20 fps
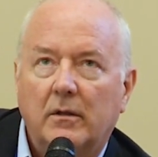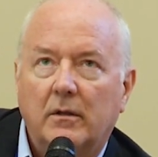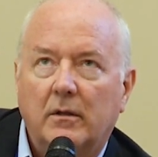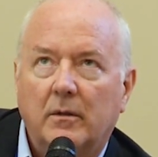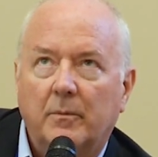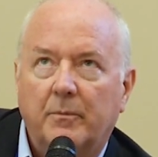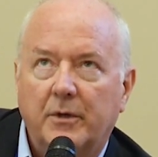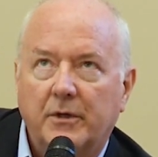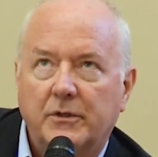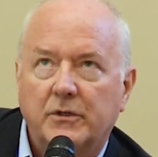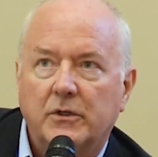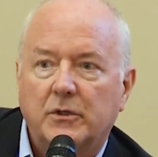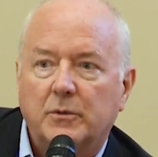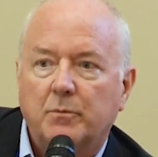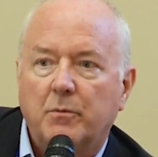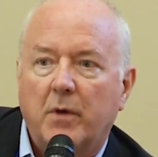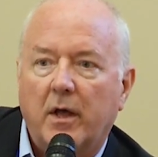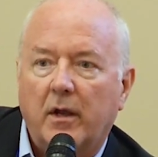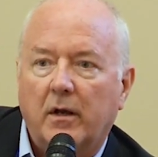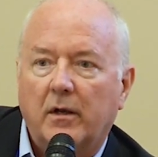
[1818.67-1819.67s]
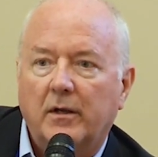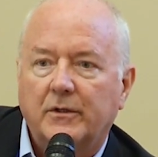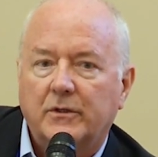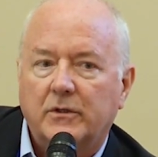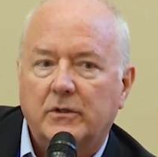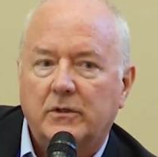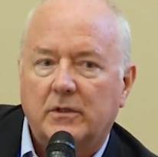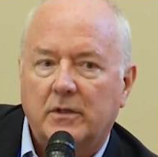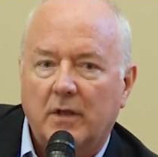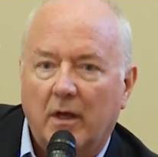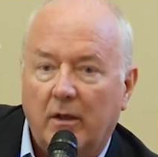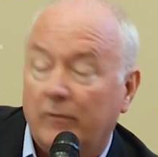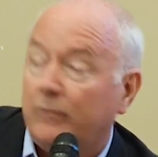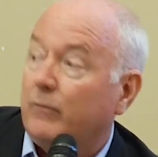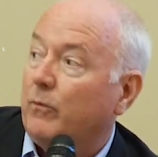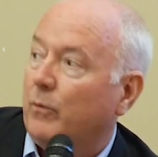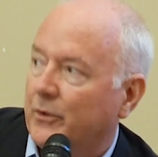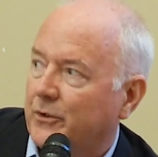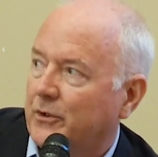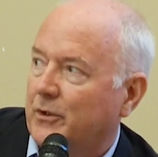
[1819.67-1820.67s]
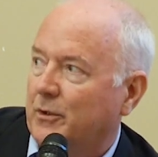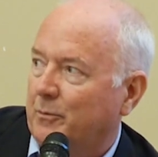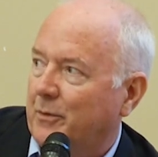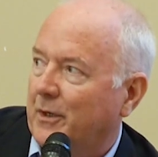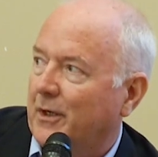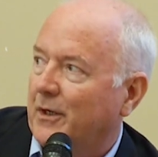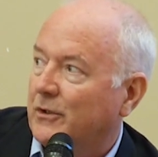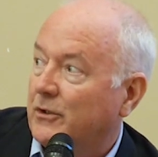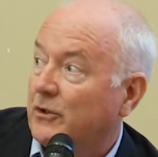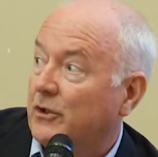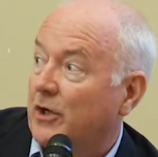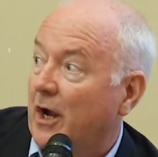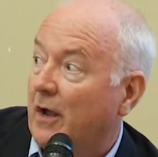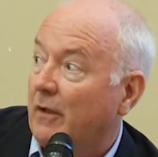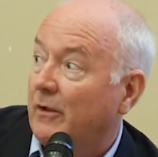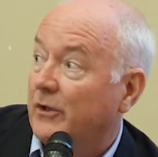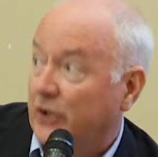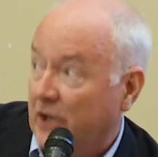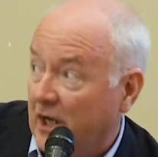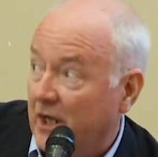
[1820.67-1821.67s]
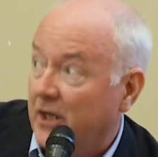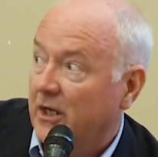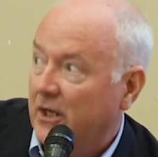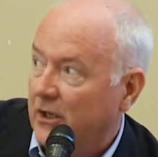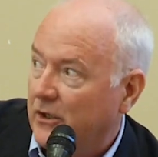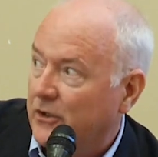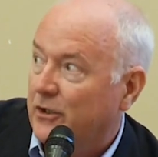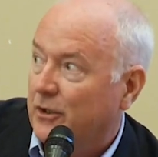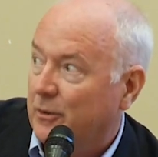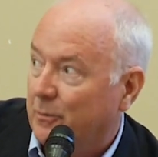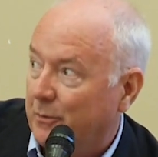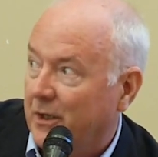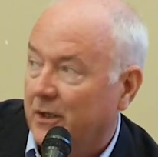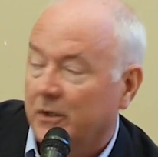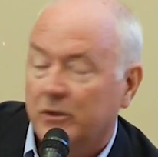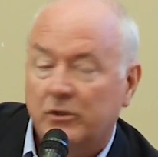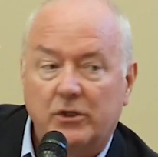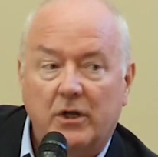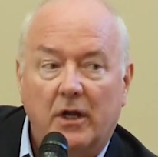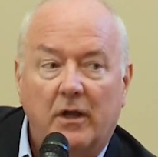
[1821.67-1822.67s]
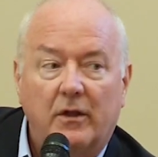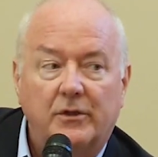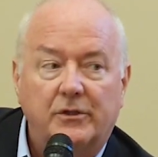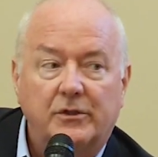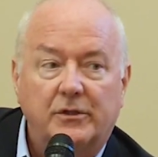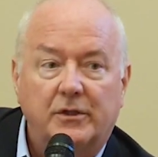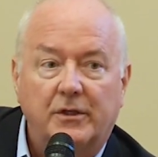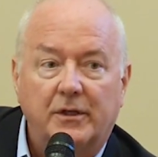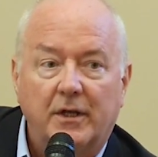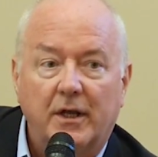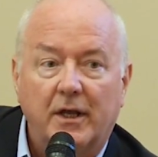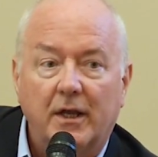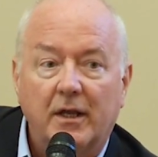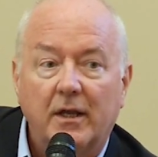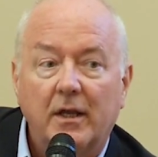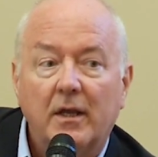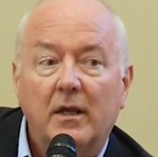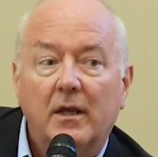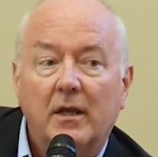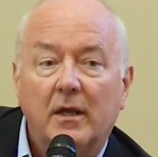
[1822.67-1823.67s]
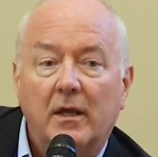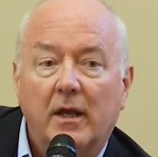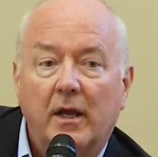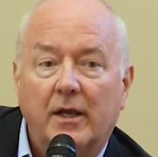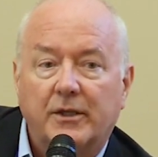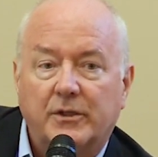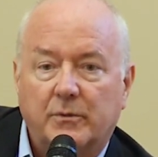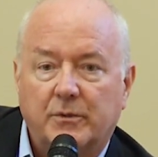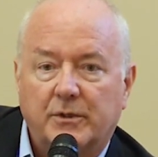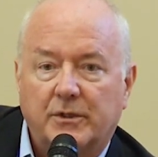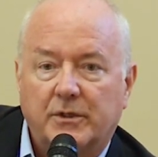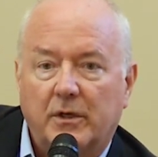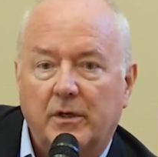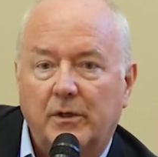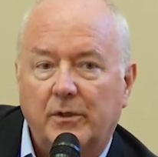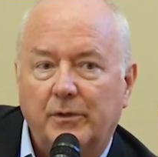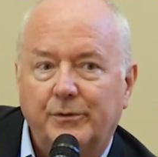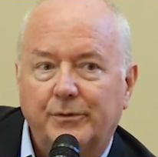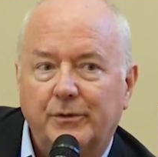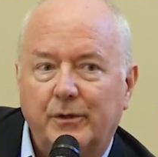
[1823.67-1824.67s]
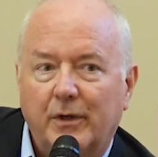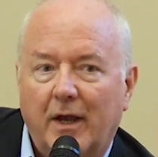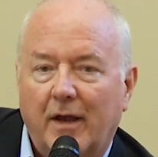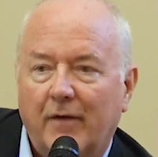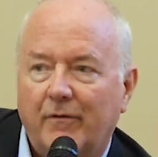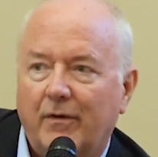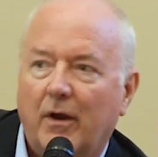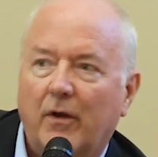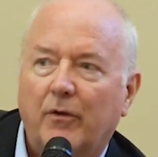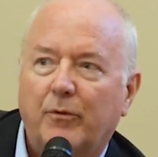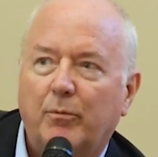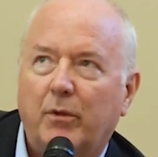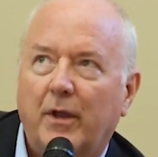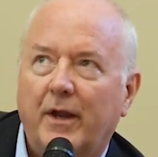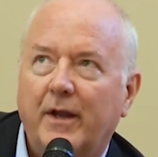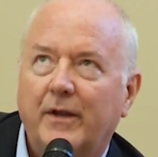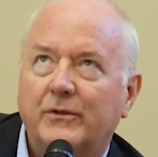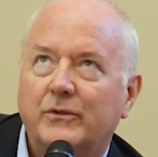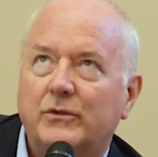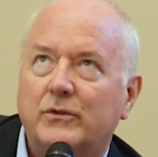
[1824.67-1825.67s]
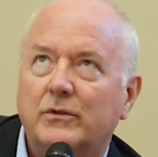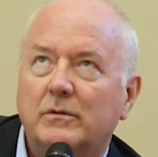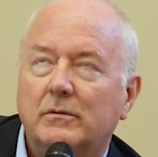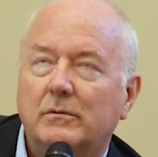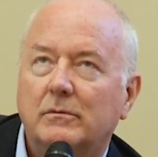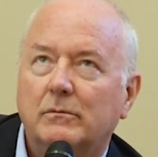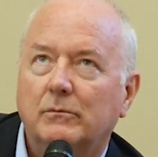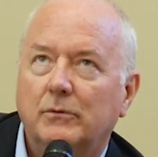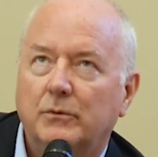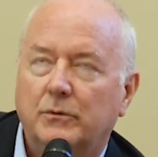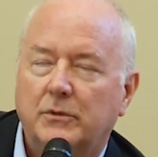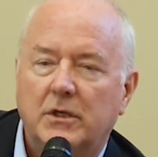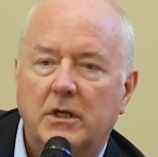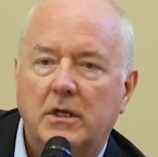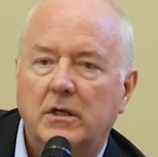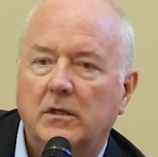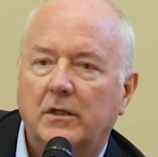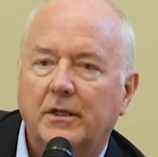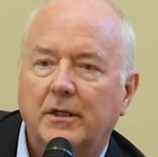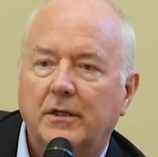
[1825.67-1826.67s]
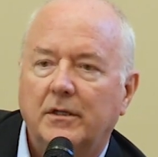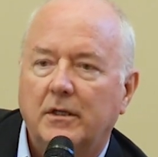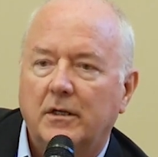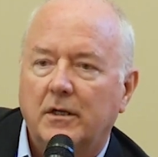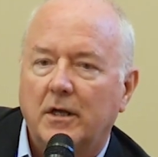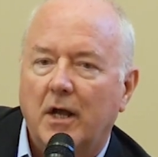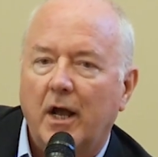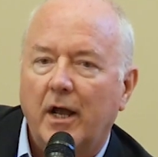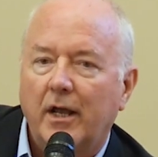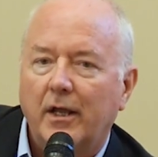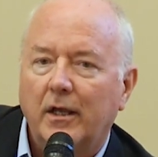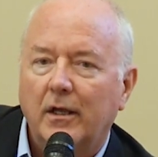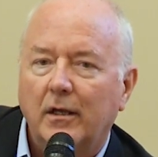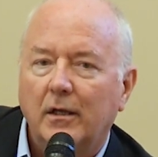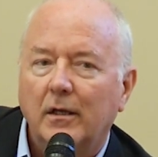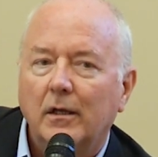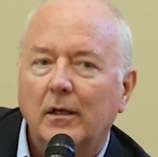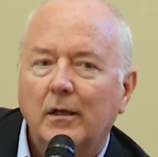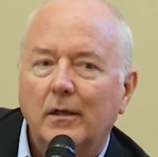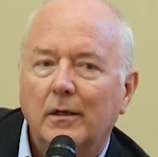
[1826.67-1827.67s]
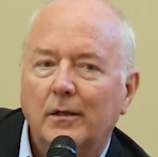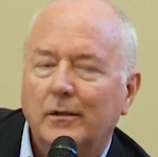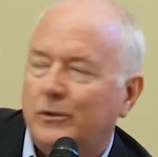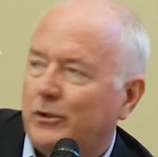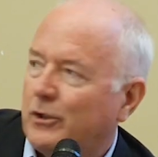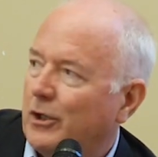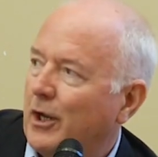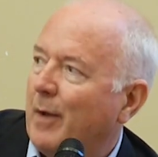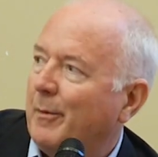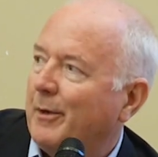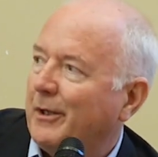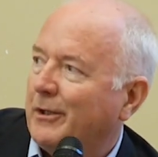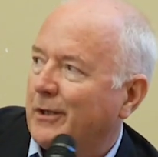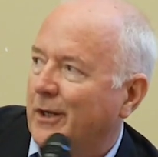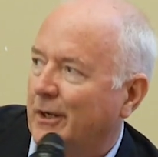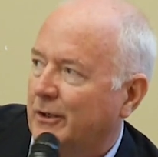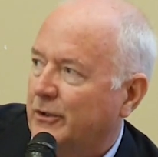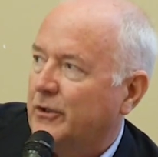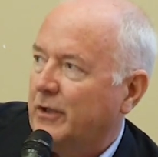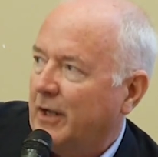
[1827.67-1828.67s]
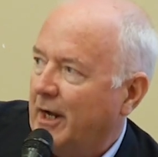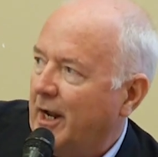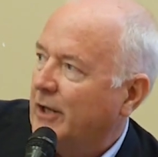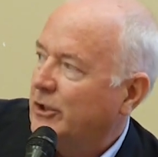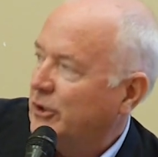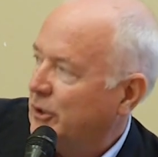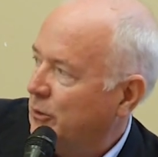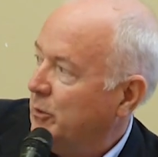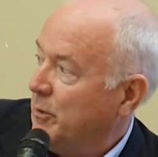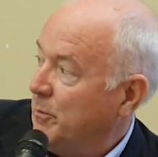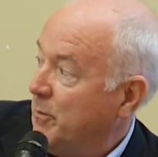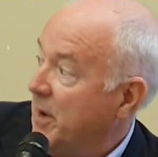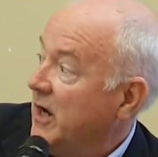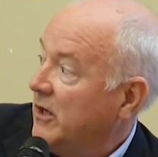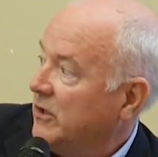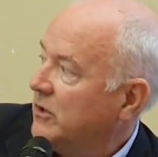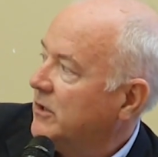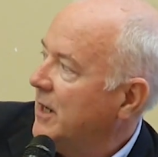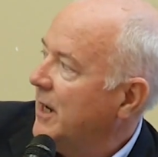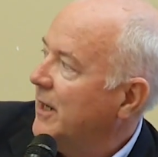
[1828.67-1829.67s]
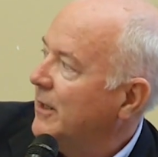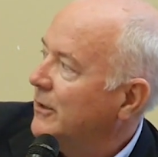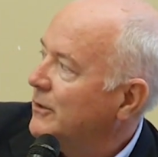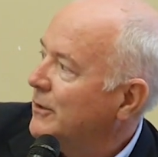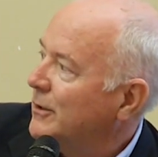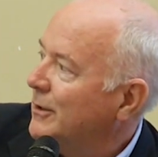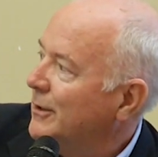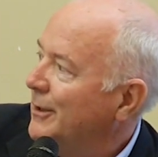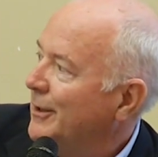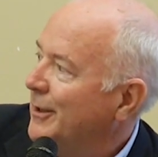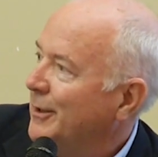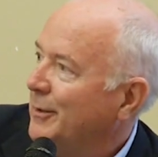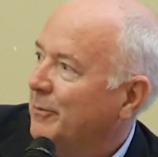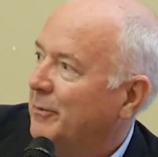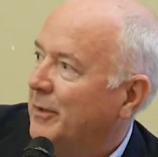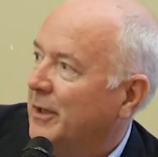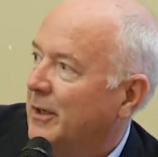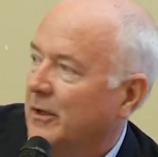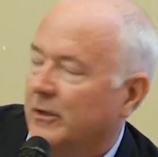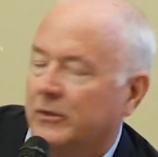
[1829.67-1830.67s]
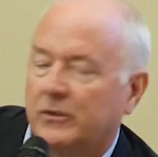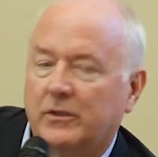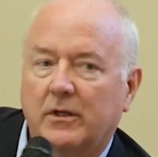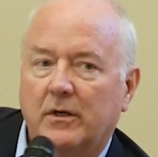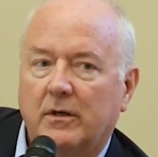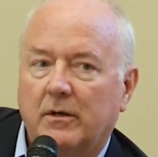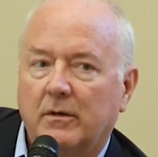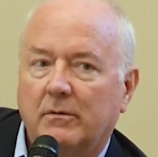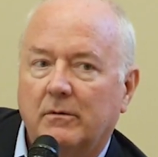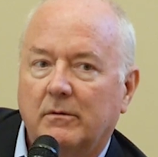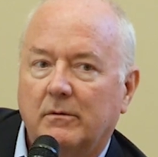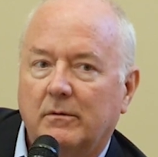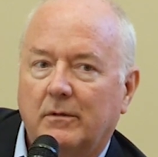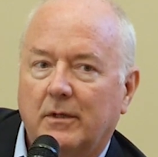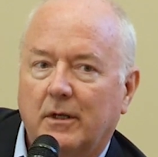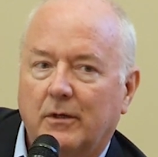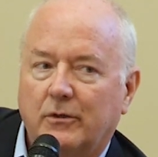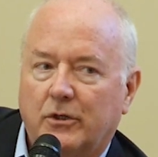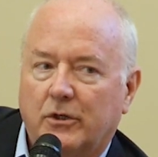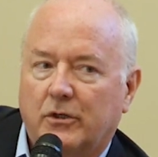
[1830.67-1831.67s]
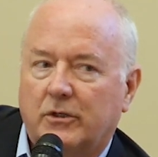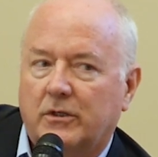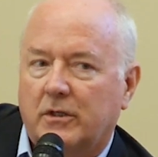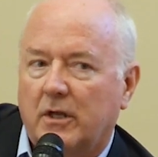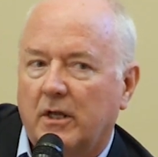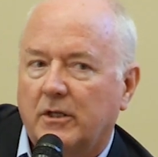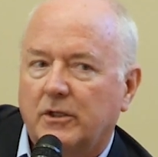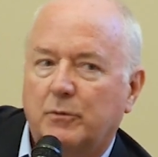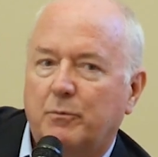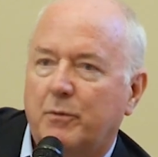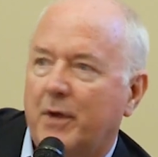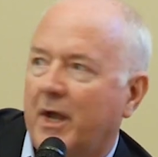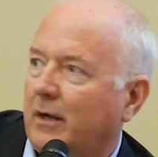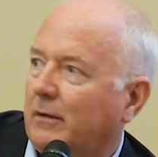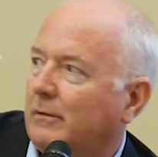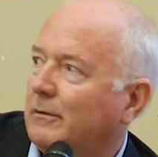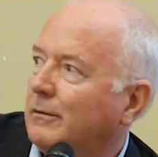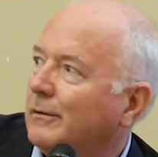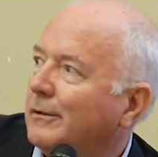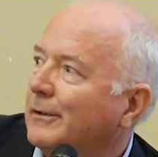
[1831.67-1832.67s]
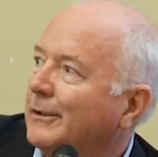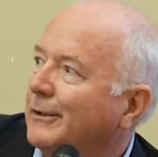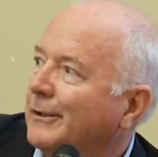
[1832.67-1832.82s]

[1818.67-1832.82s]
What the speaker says: The business model itself was the biggest challenge and is the biggest challenge today. As a result, you have health plans routinely denying genomic tests that actually would make sense, because they're just suspect